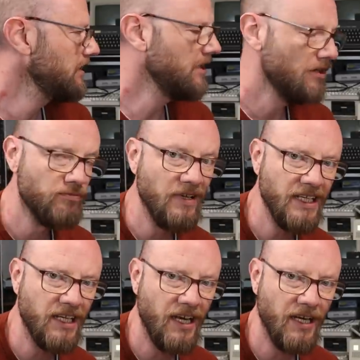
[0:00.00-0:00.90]

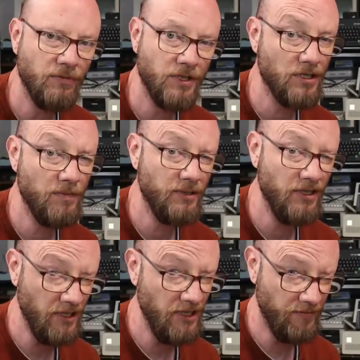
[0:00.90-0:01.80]
Renegade, which I
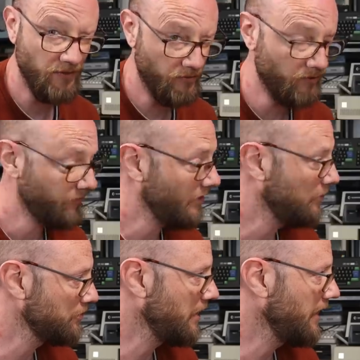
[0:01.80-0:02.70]
believe is just
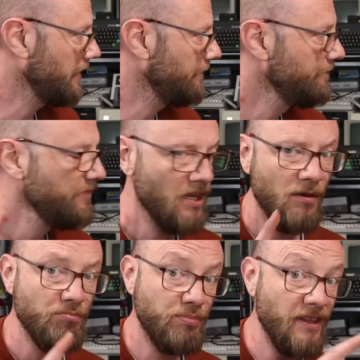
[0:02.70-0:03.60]
Double Dragon.
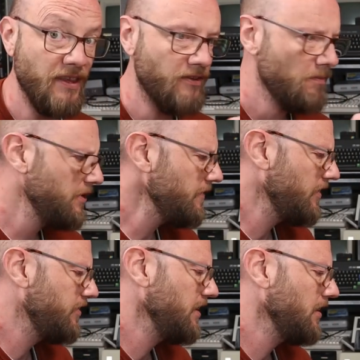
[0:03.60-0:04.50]
But there's a bit of a
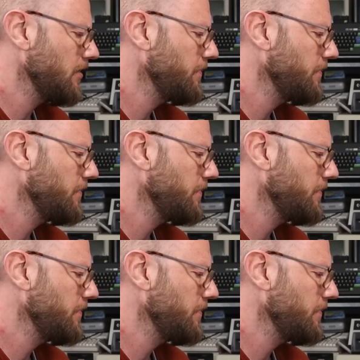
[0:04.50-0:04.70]
thing